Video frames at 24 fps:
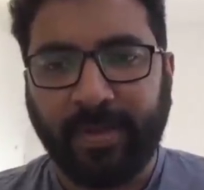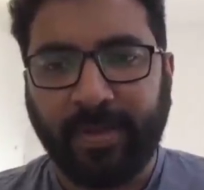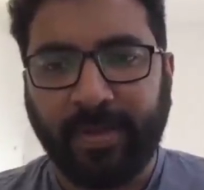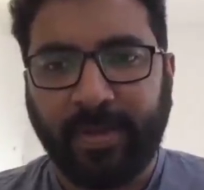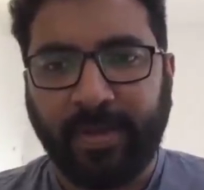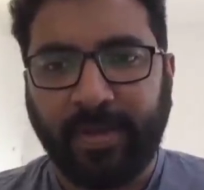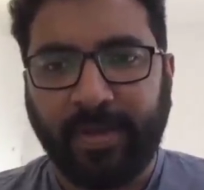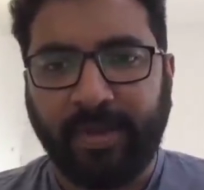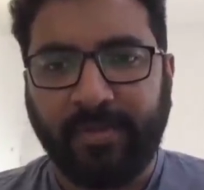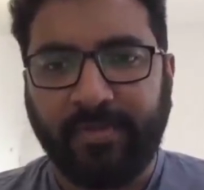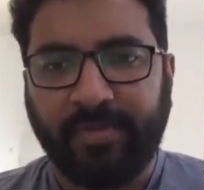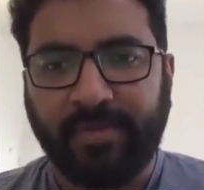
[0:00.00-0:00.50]

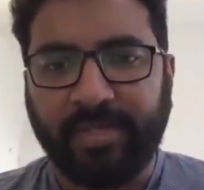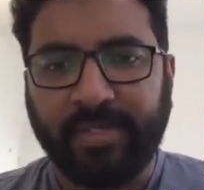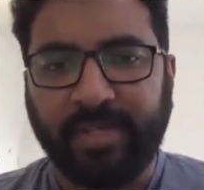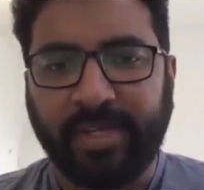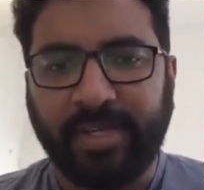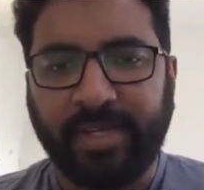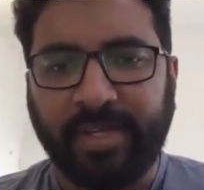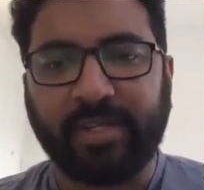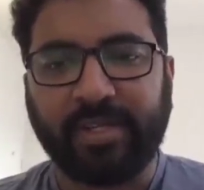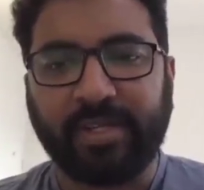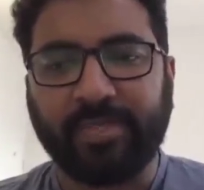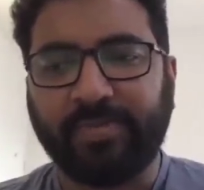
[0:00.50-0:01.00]
If there's
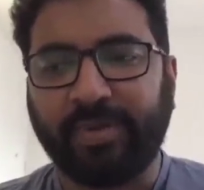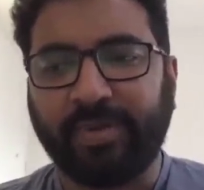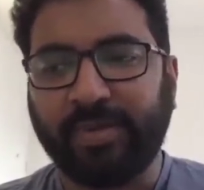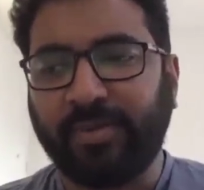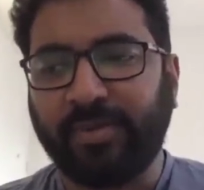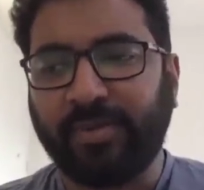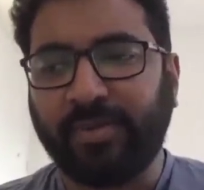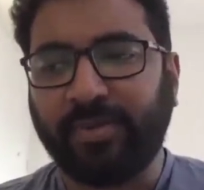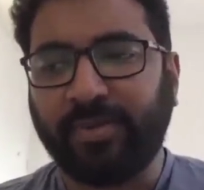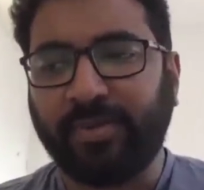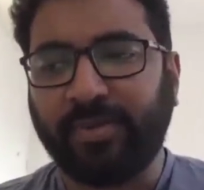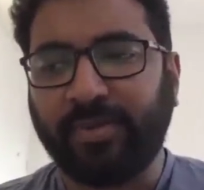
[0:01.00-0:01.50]
anything
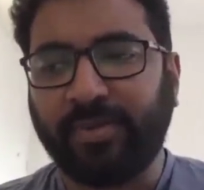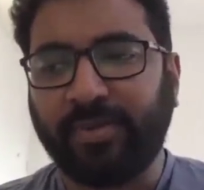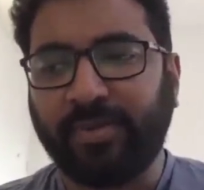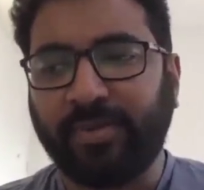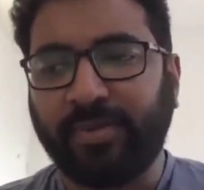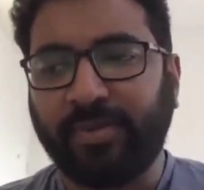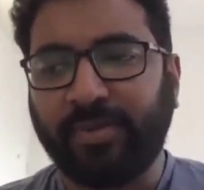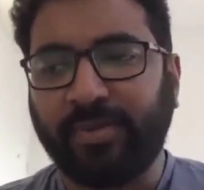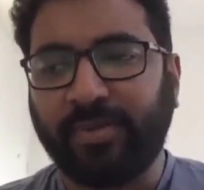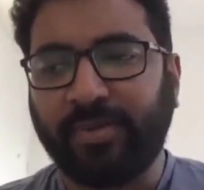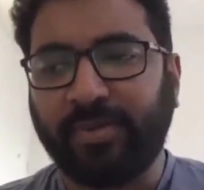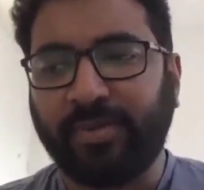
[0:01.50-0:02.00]
uh, with
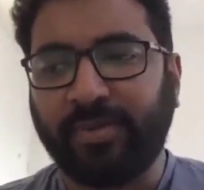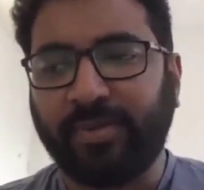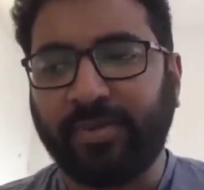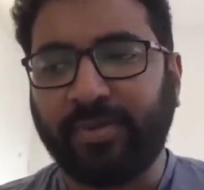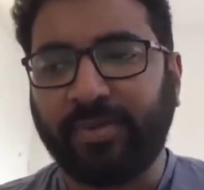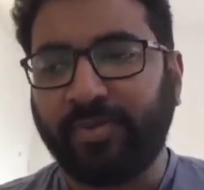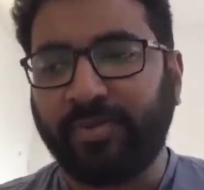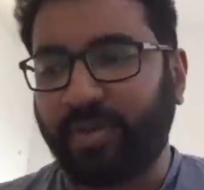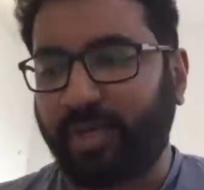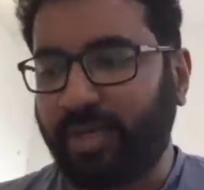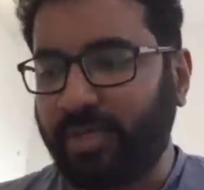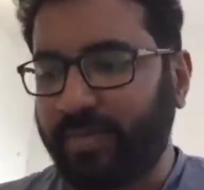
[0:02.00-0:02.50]
respect to
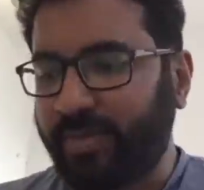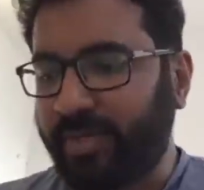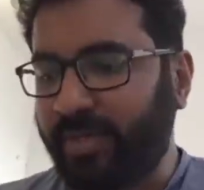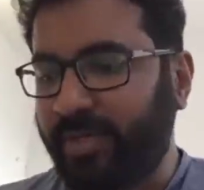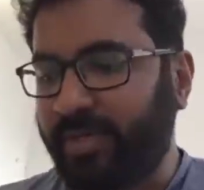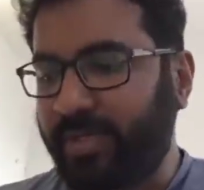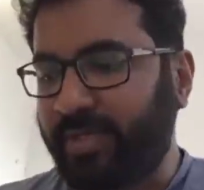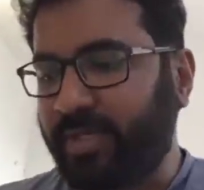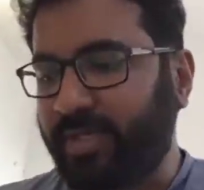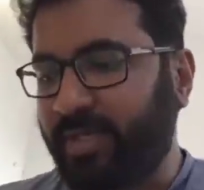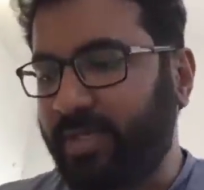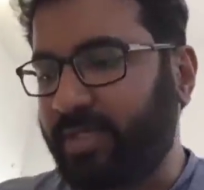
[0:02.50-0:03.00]
what has
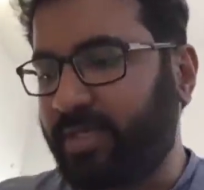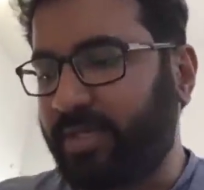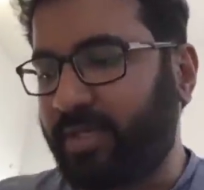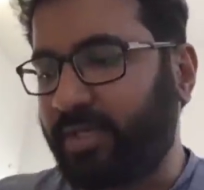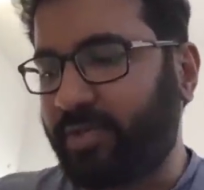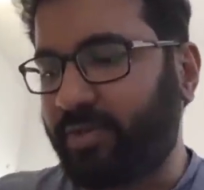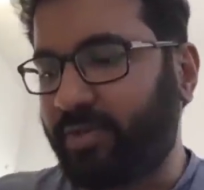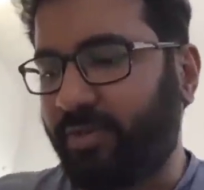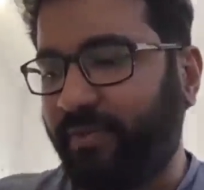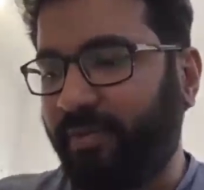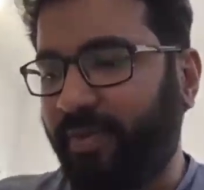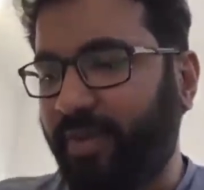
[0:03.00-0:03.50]
been
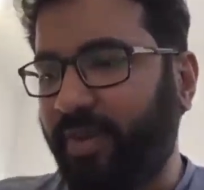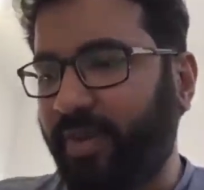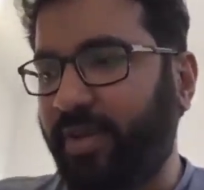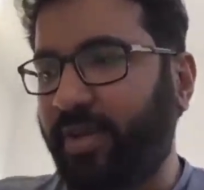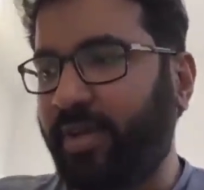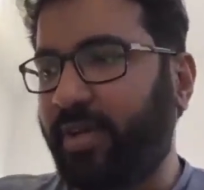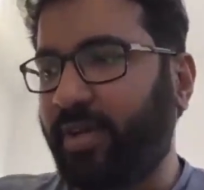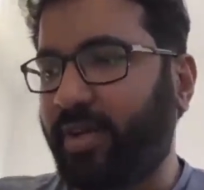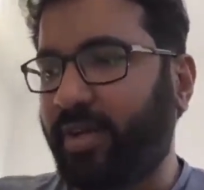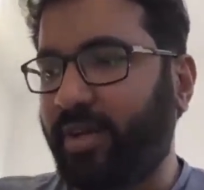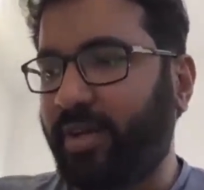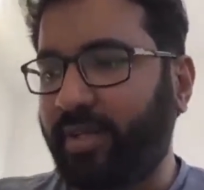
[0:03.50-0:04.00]
discussed so
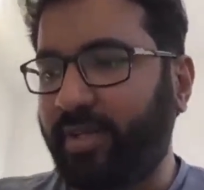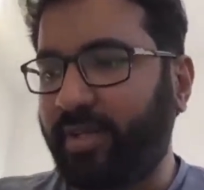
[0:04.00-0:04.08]
far,